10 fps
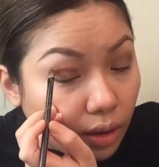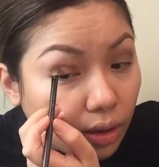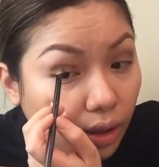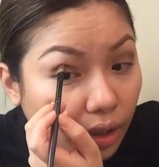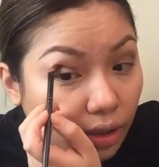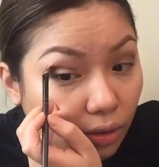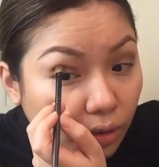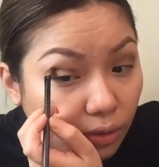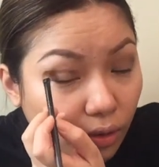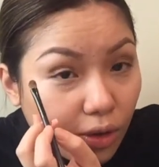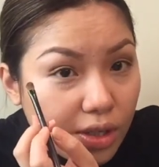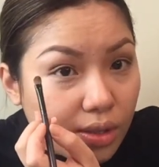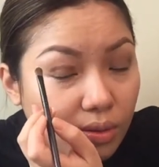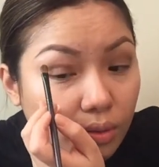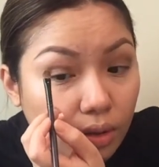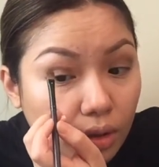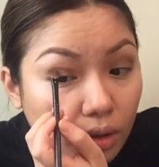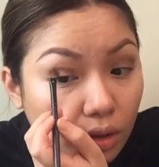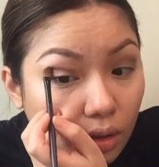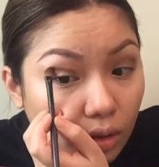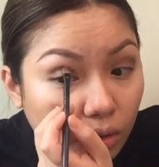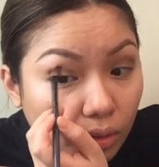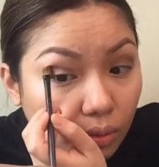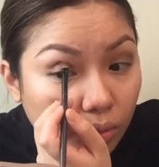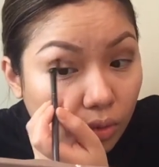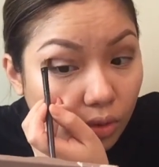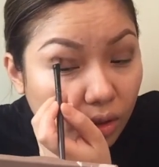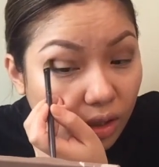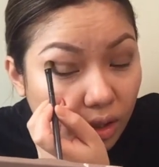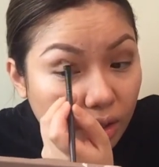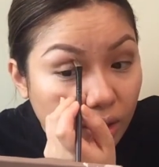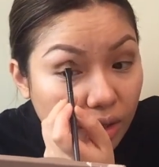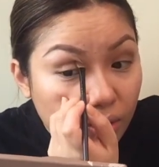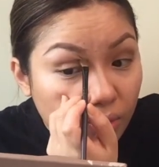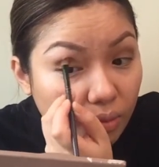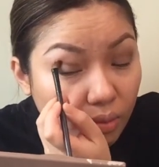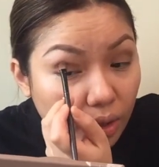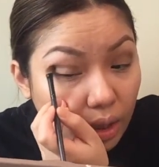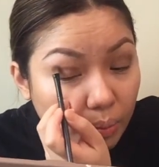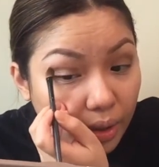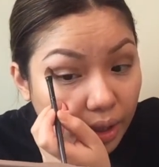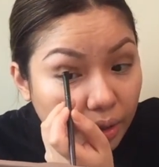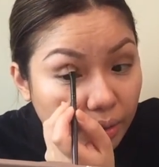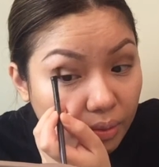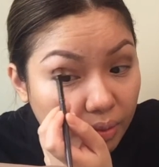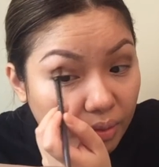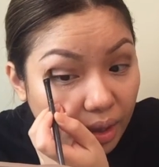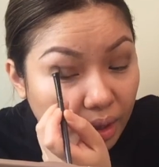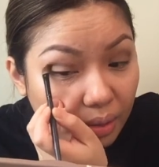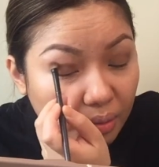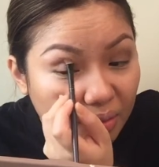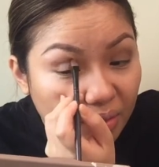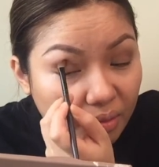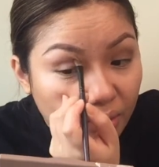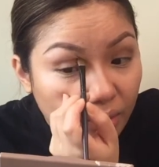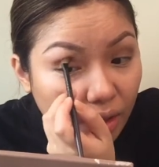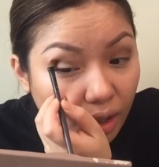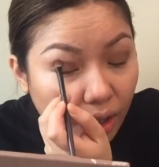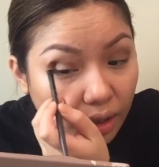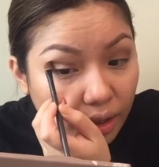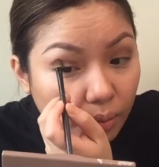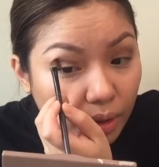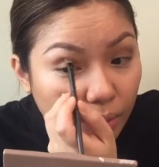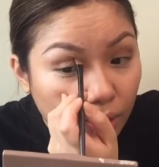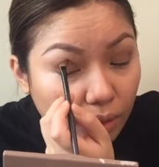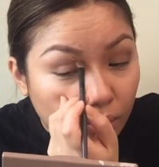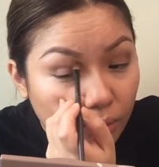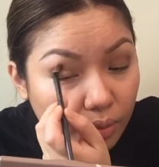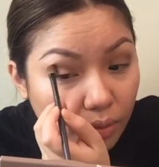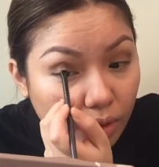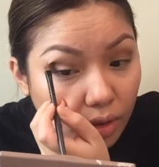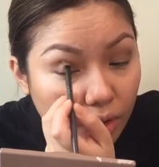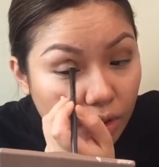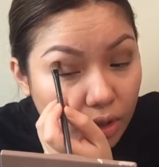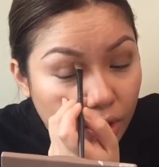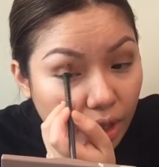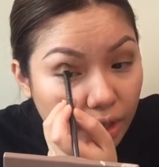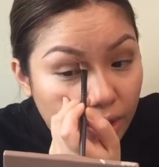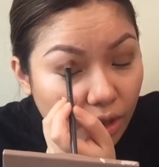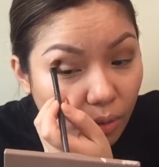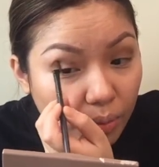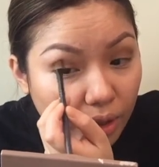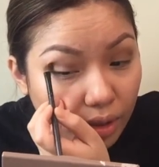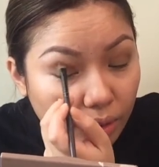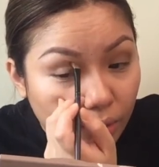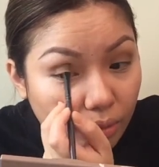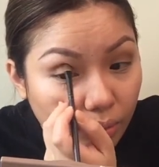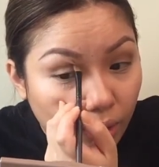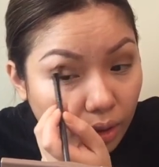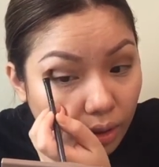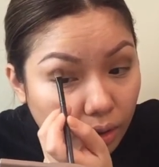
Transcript: like her own voice. You know, she thinks it's really big and ugly. Some people share this opinion, but